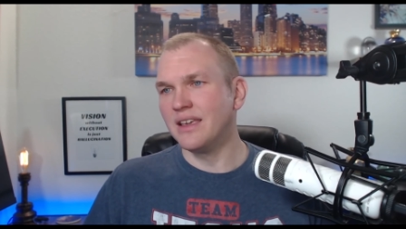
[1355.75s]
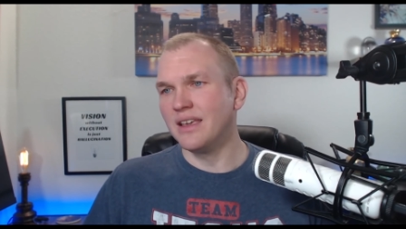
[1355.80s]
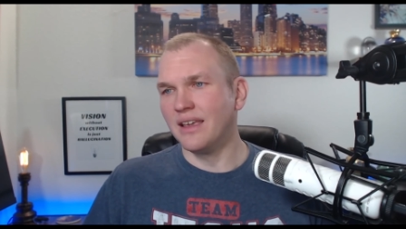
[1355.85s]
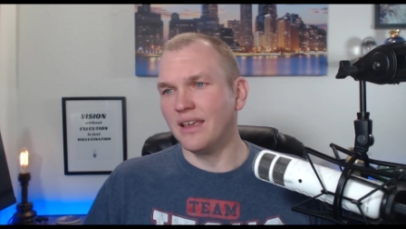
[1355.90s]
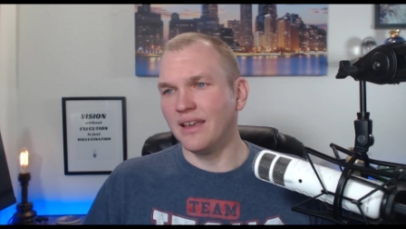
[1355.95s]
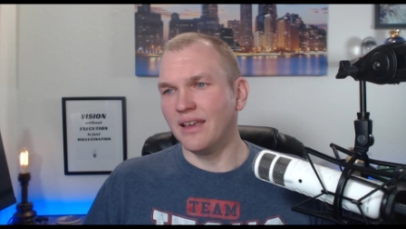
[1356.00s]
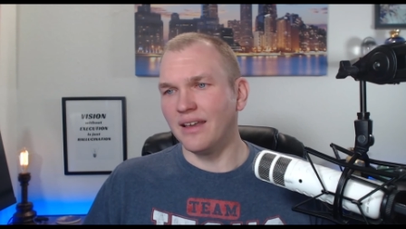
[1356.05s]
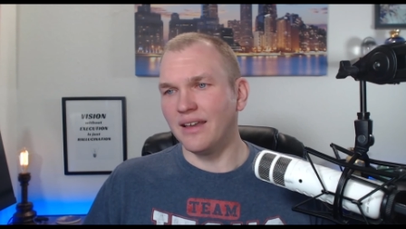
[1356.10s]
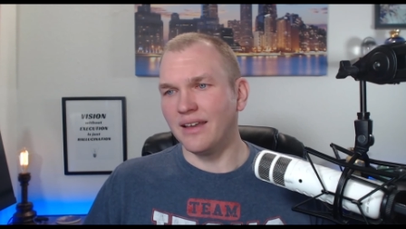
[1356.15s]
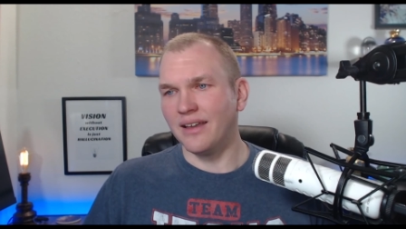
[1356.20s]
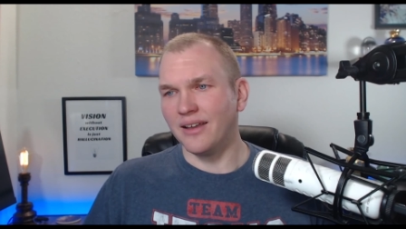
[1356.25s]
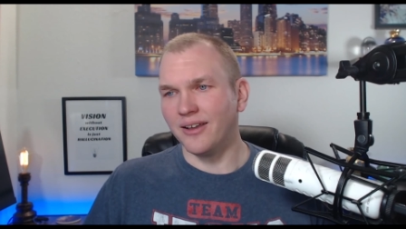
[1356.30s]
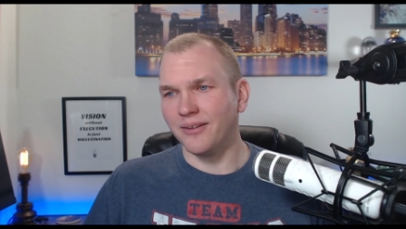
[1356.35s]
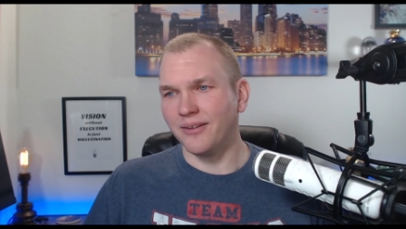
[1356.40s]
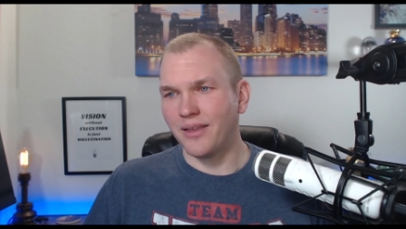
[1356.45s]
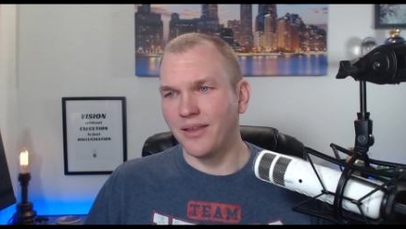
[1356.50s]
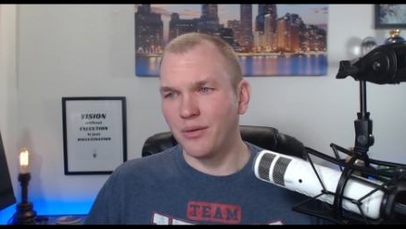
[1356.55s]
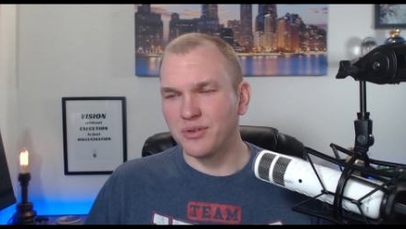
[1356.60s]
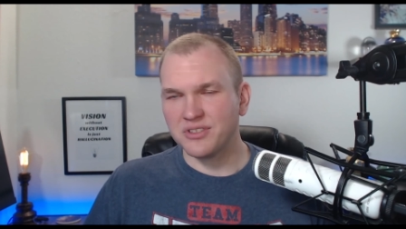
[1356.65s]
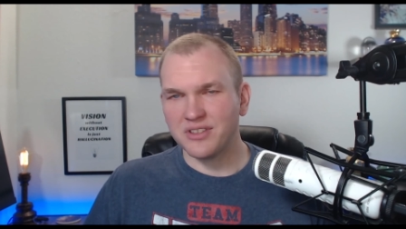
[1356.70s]

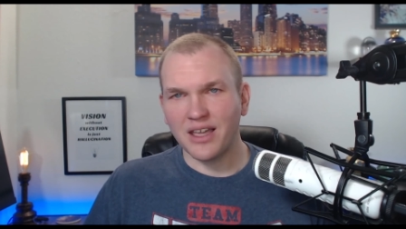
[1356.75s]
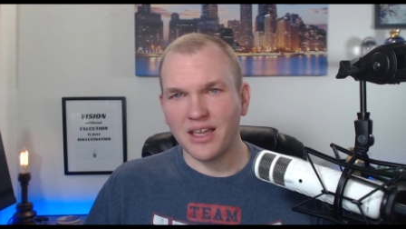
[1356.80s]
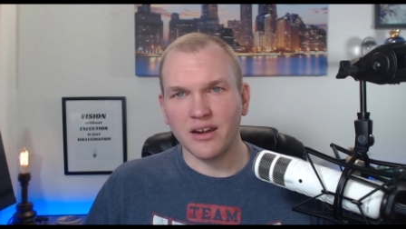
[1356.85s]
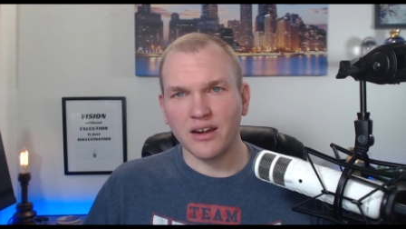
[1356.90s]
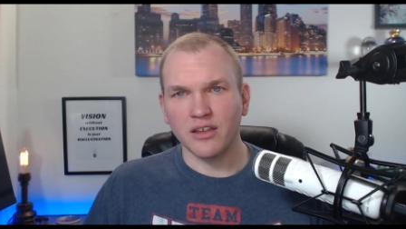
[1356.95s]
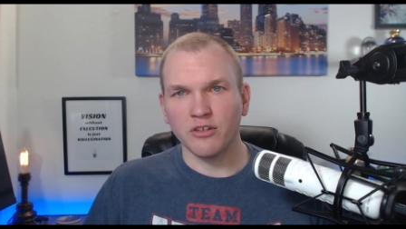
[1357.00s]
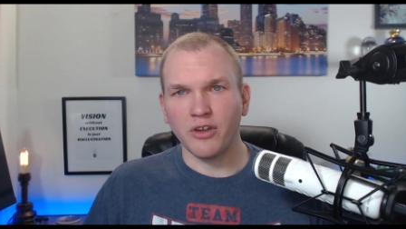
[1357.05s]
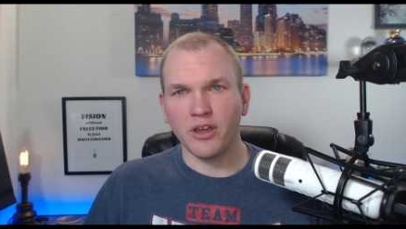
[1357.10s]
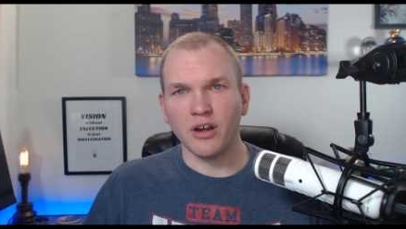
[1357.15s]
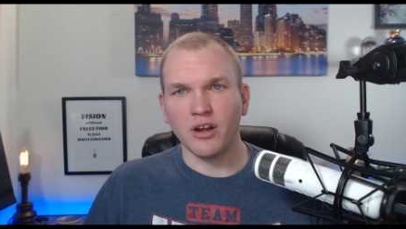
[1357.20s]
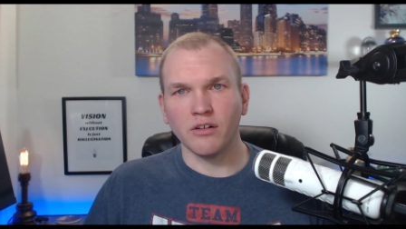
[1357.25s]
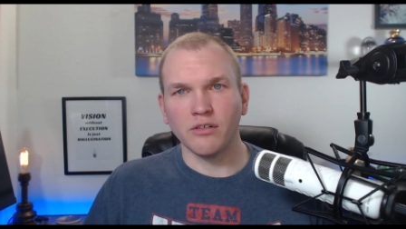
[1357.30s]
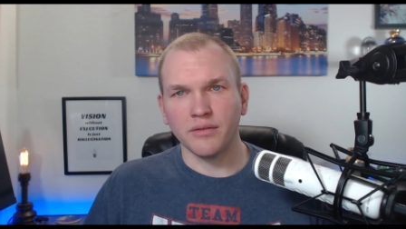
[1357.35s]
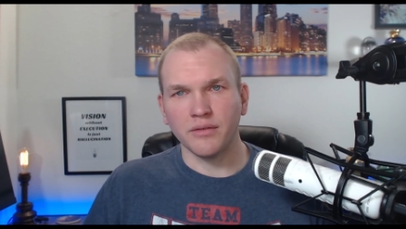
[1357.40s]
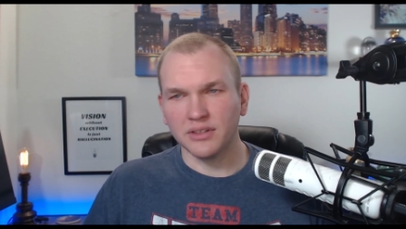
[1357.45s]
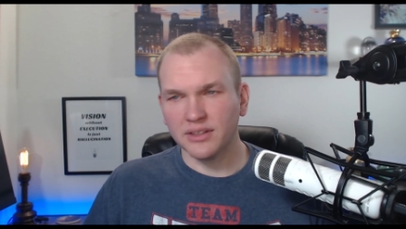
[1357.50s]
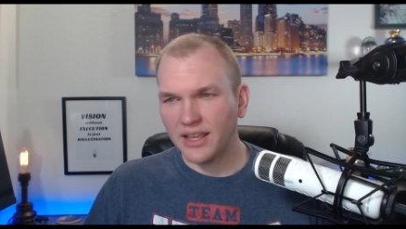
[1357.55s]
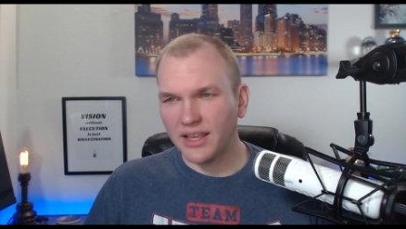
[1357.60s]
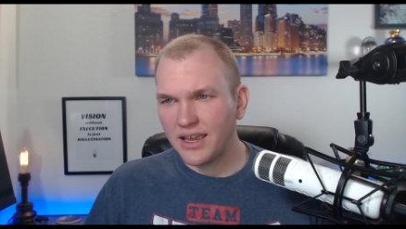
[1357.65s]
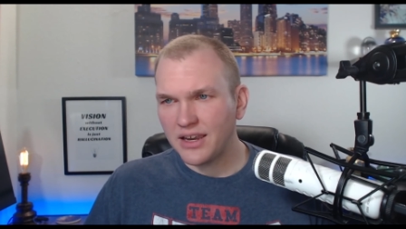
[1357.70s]
It was not a greater
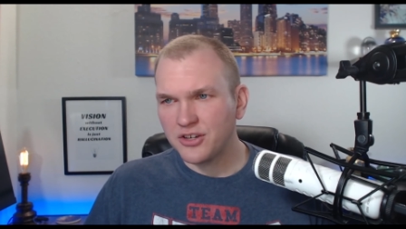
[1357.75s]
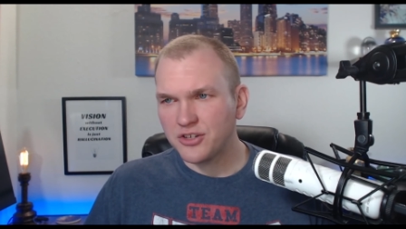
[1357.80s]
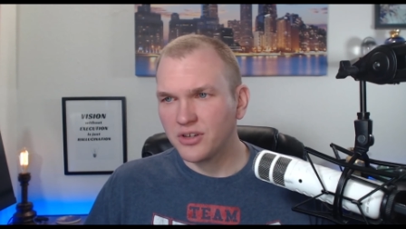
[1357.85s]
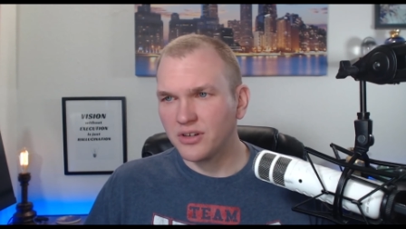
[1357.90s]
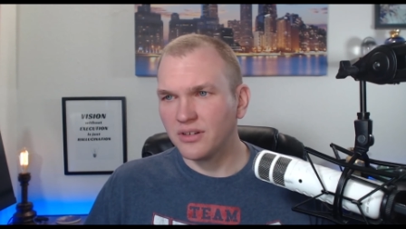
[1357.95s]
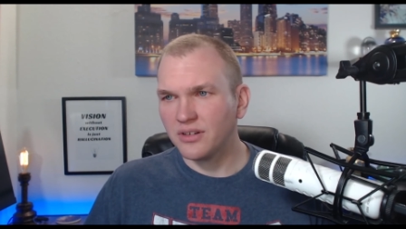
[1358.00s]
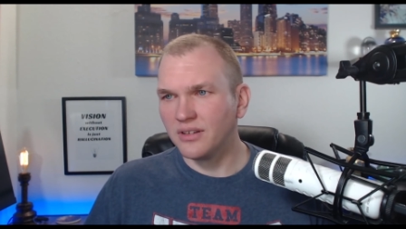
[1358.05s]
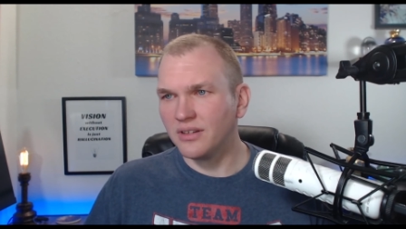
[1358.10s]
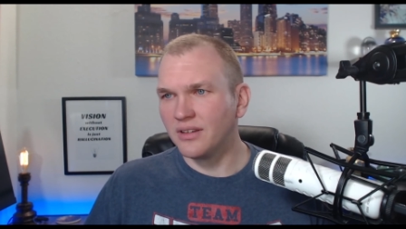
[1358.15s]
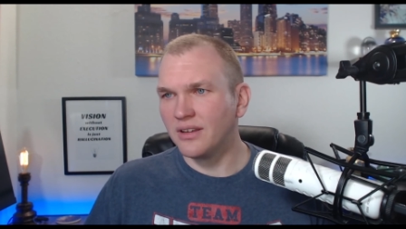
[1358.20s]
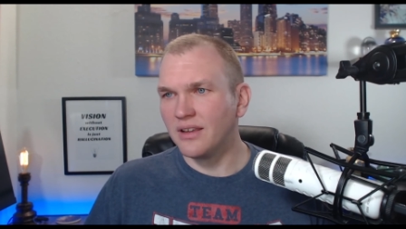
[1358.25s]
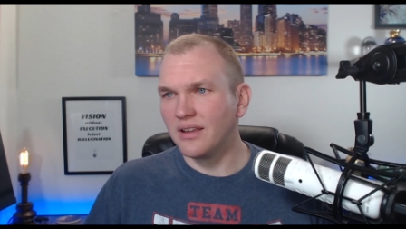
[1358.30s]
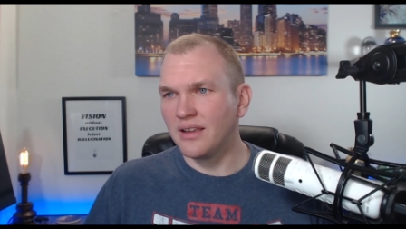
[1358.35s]
revelation.